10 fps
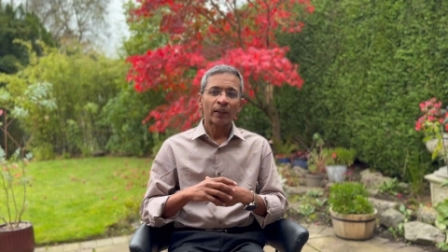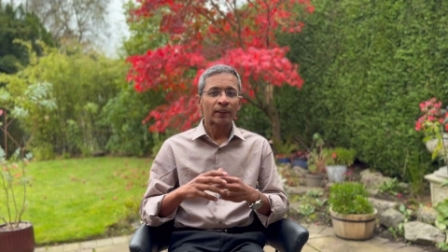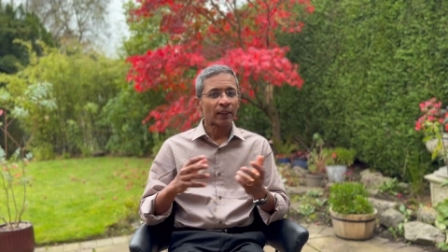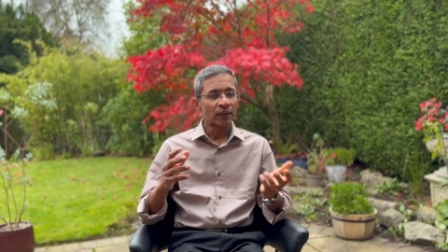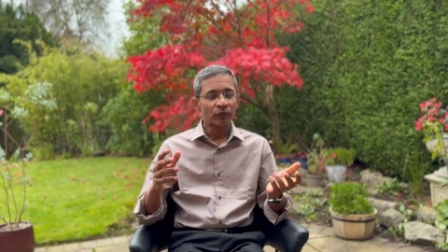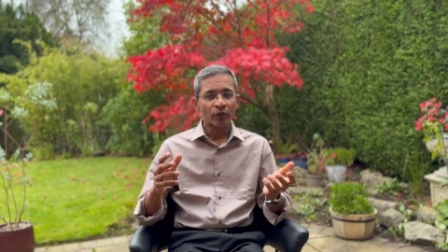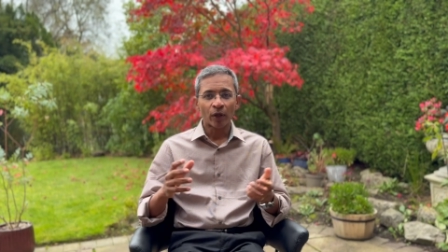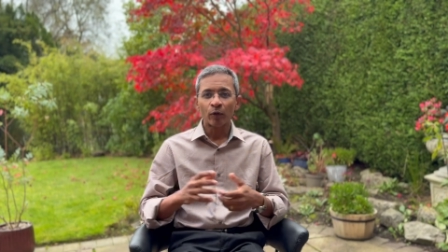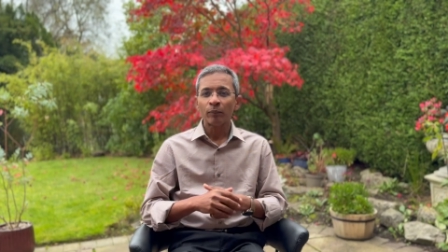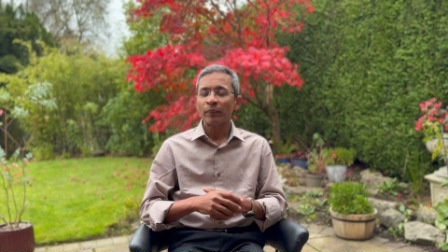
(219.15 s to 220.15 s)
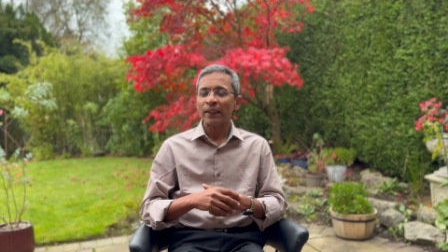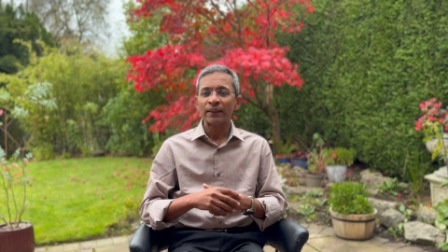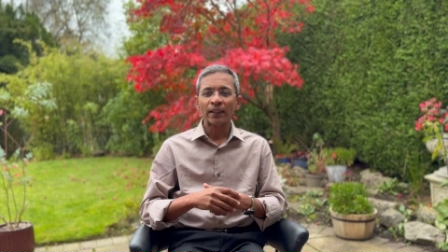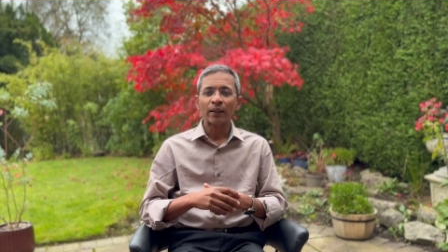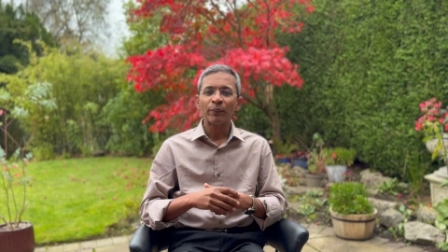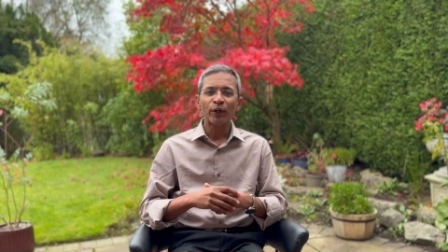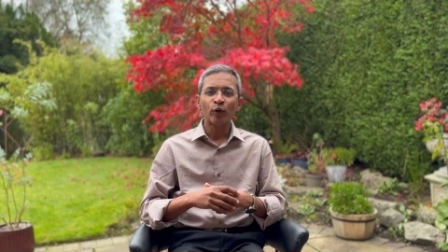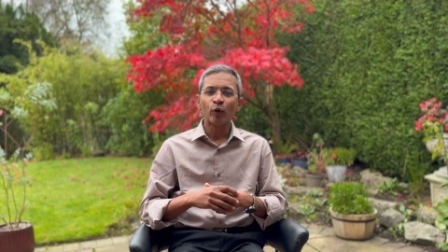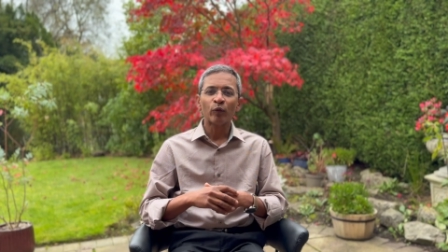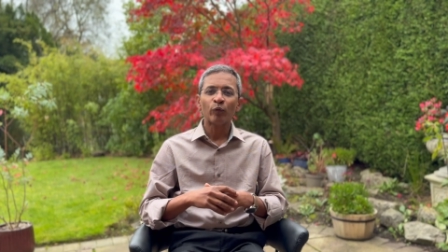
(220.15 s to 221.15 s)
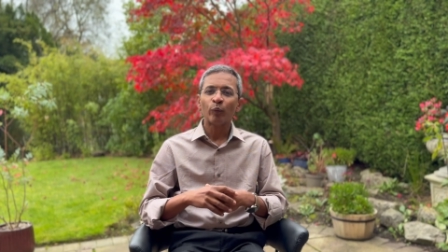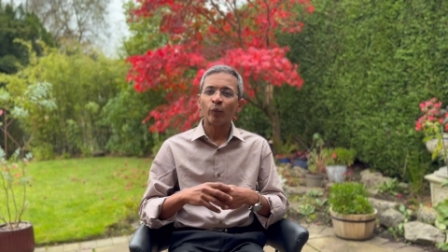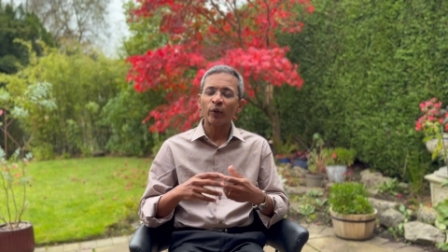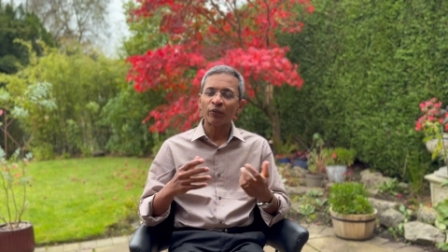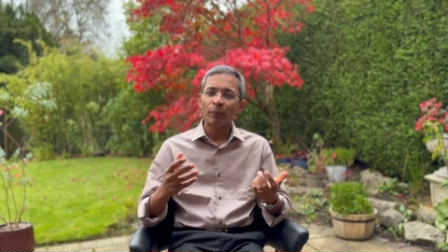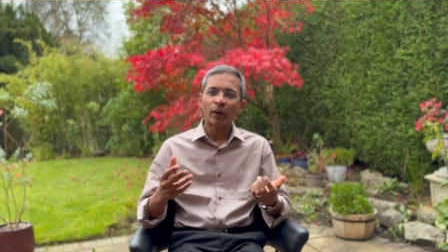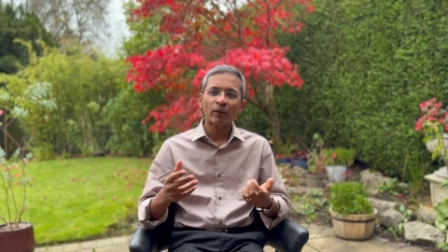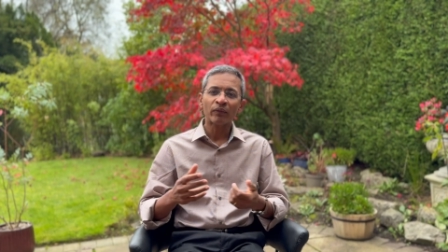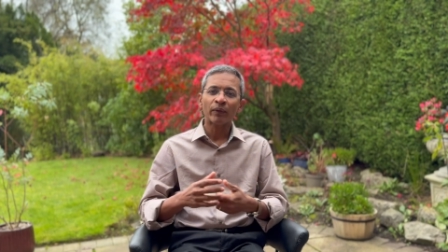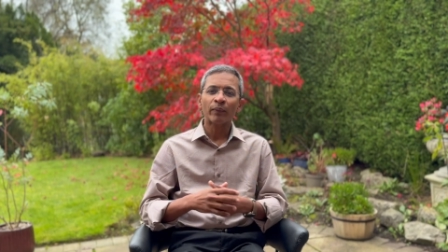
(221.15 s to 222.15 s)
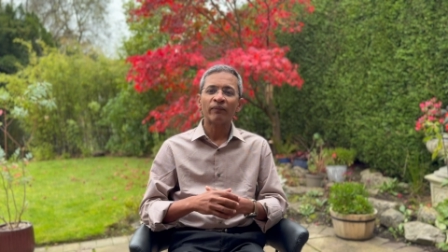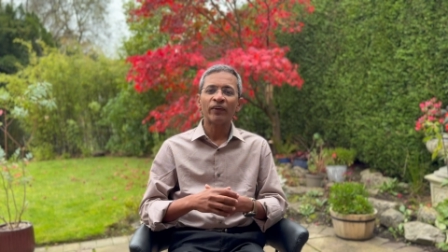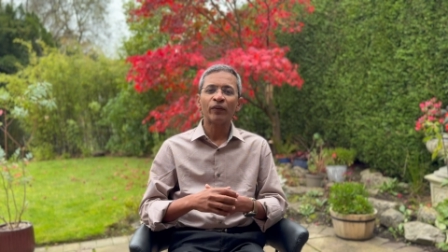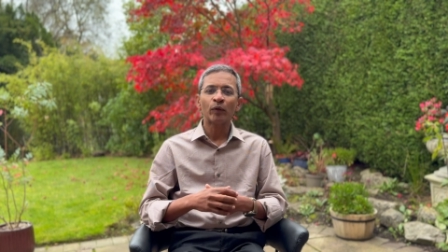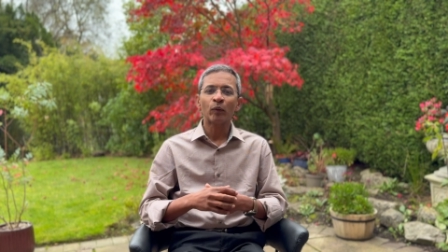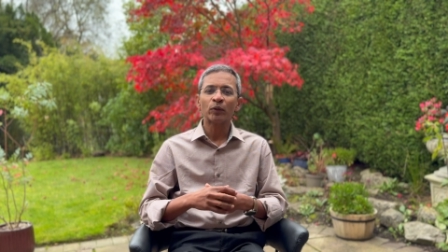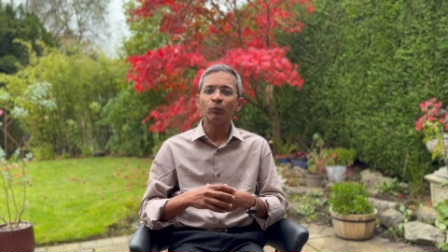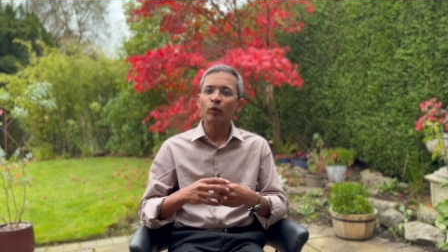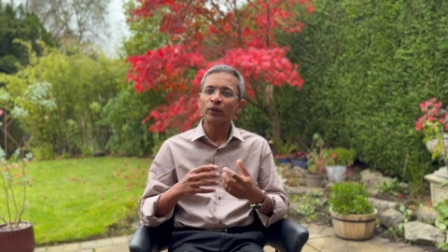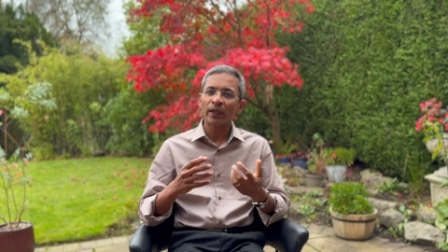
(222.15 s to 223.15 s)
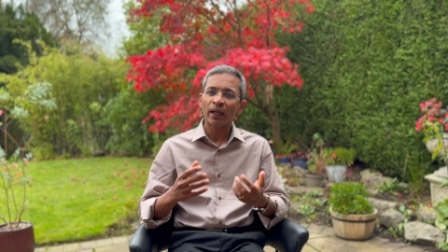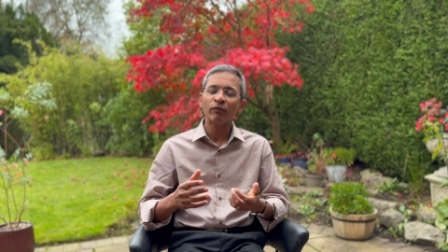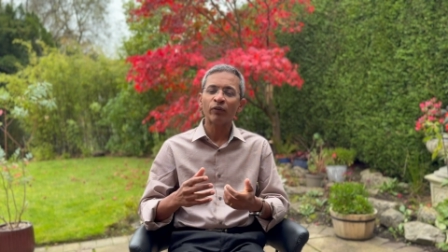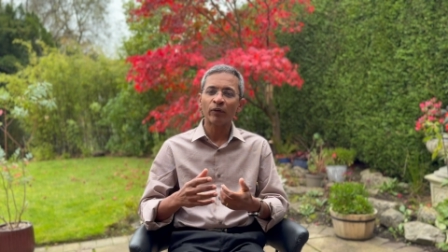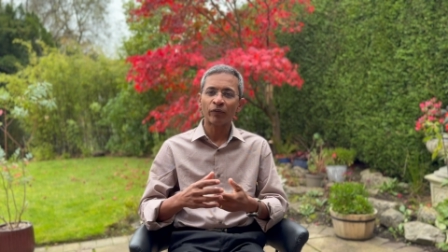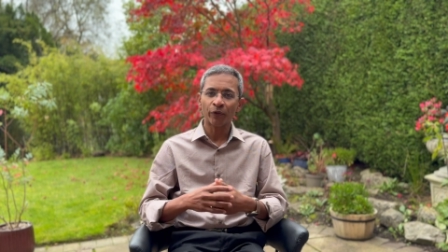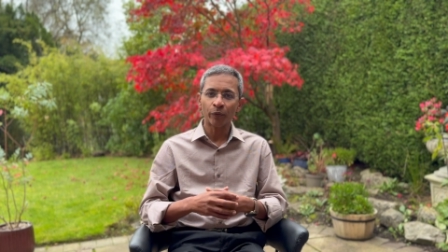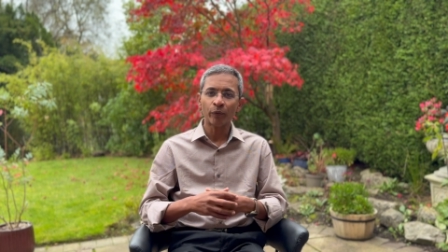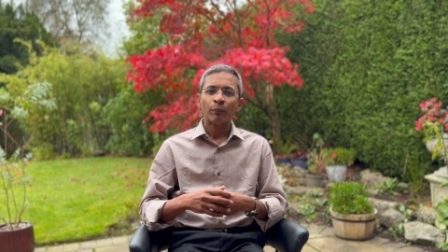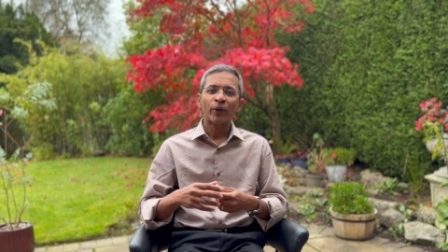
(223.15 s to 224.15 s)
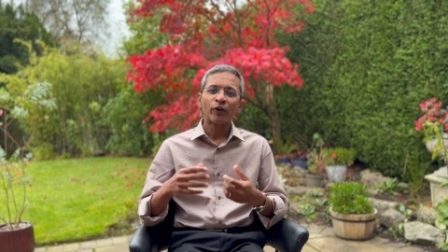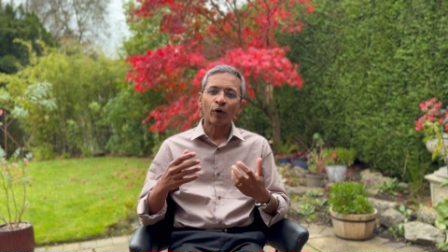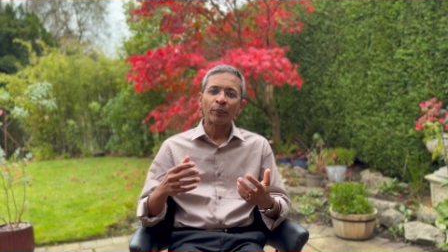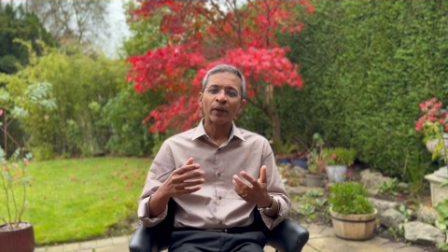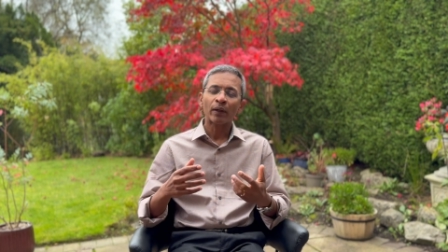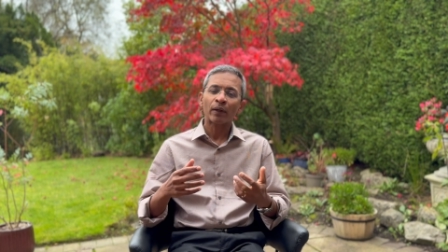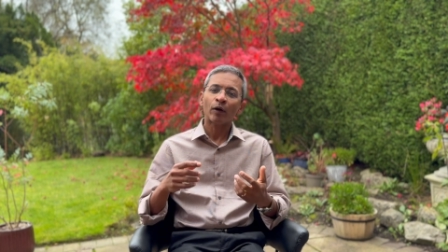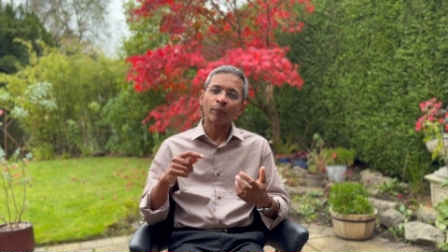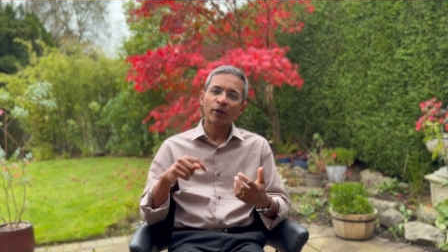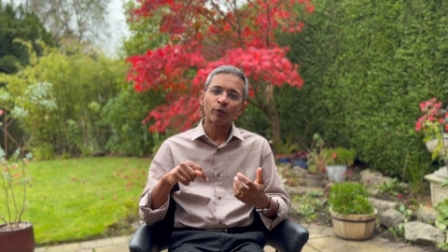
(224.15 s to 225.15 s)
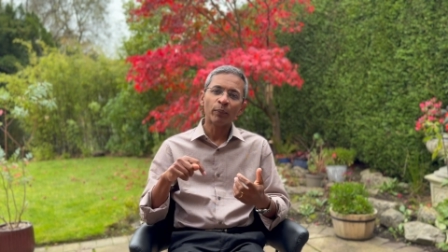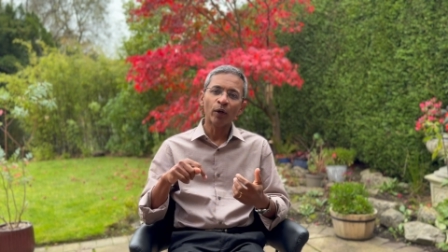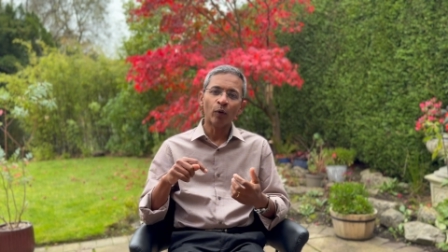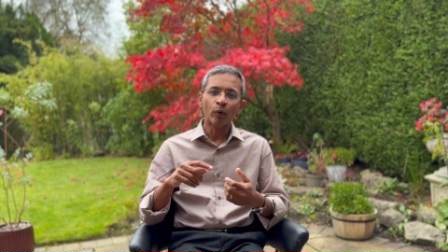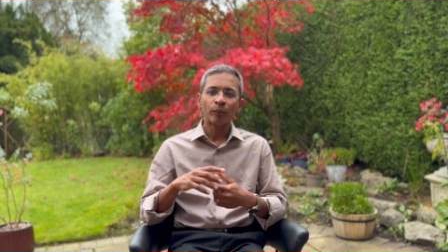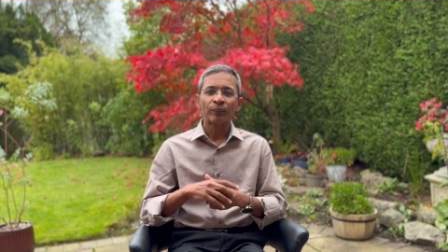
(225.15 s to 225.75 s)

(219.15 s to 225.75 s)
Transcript: That's it for now. Please let me know which part of the video was most helpful for you by dropping a comment below.